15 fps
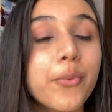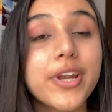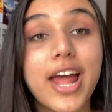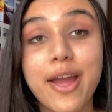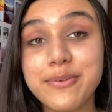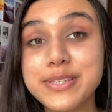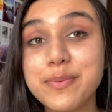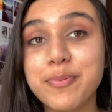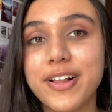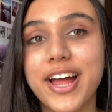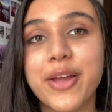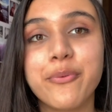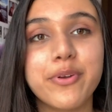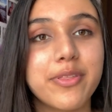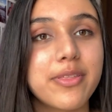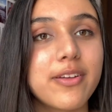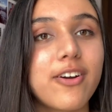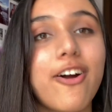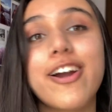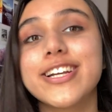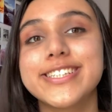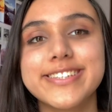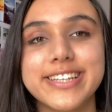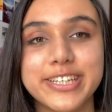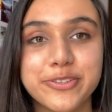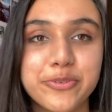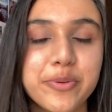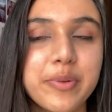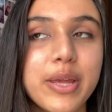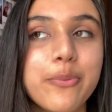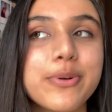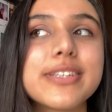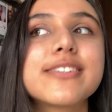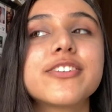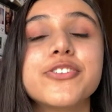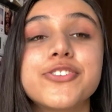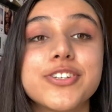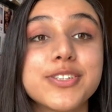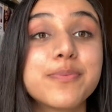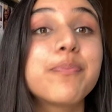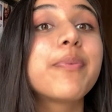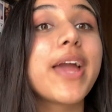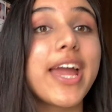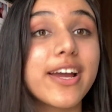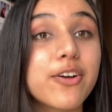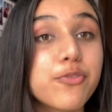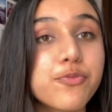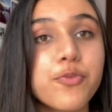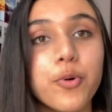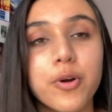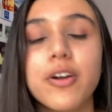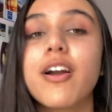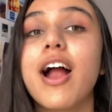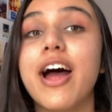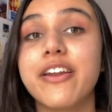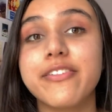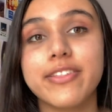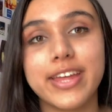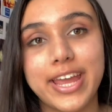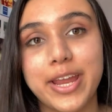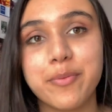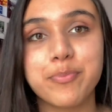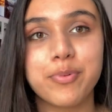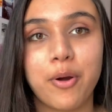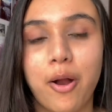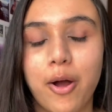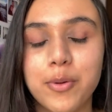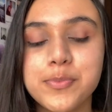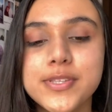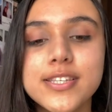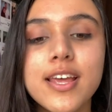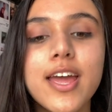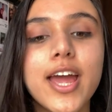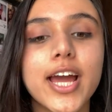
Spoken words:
When I was applying, one of the hardest things for me was to just pick 4 out of the 8 prompts.